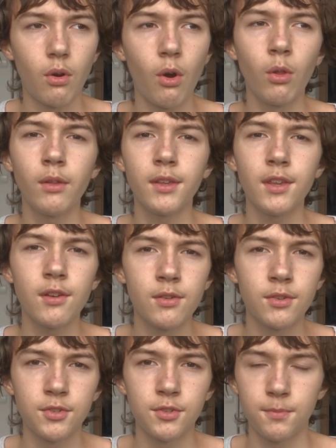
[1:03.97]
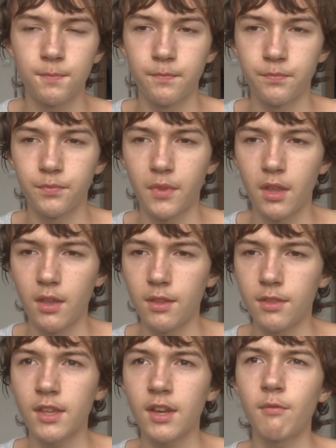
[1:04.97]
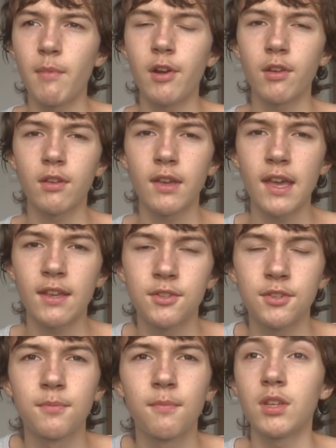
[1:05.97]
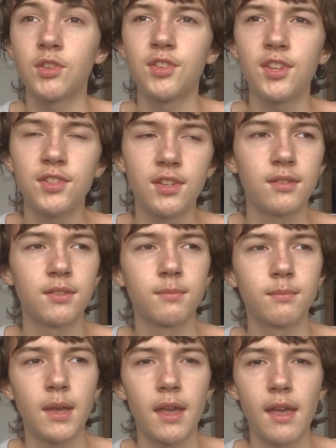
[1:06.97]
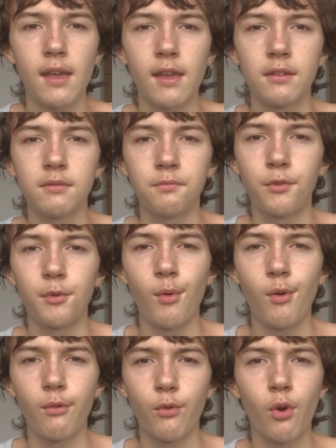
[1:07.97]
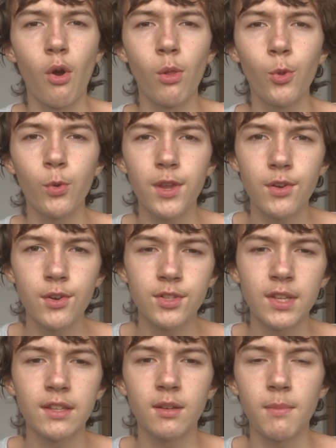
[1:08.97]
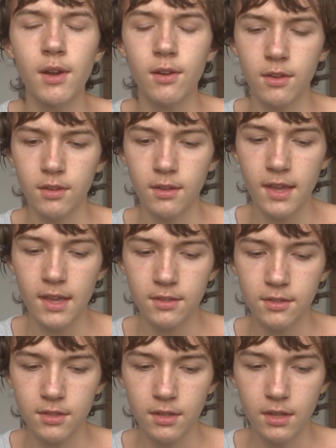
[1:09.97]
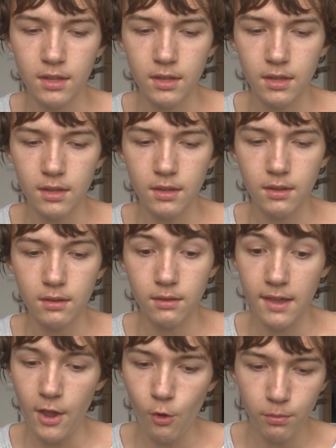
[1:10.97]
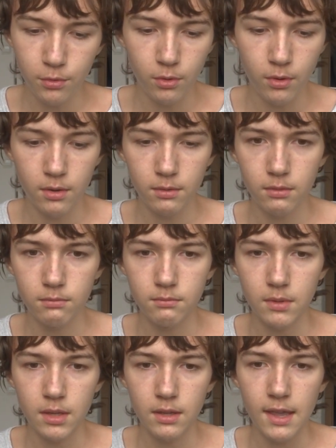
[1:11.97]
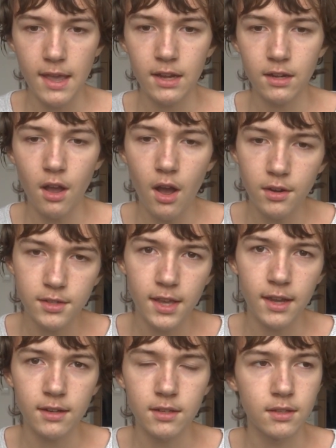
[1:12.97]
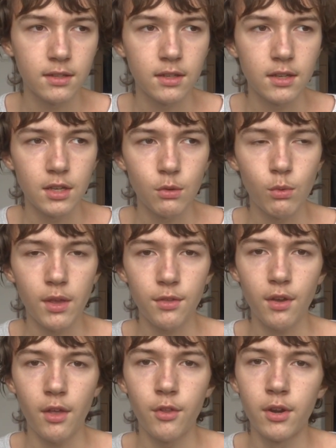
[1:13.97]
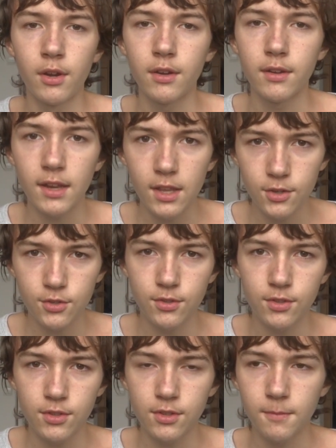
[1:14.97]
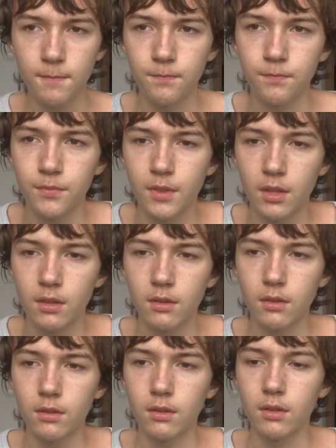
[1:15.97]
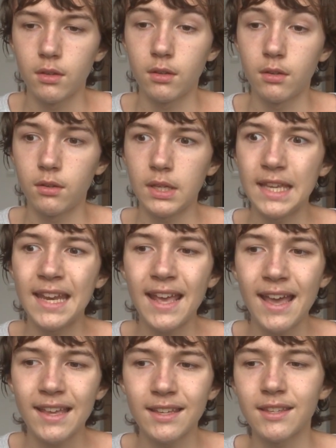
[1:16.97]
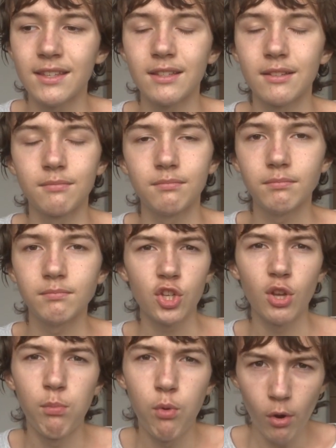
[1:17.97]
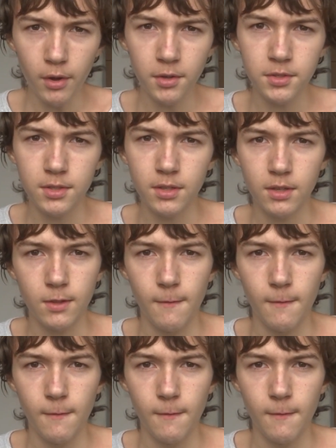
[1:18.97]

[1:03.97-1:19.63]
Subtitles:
all the years that America has existed, and for all the years that America has helped or had contact with other nations, it has supported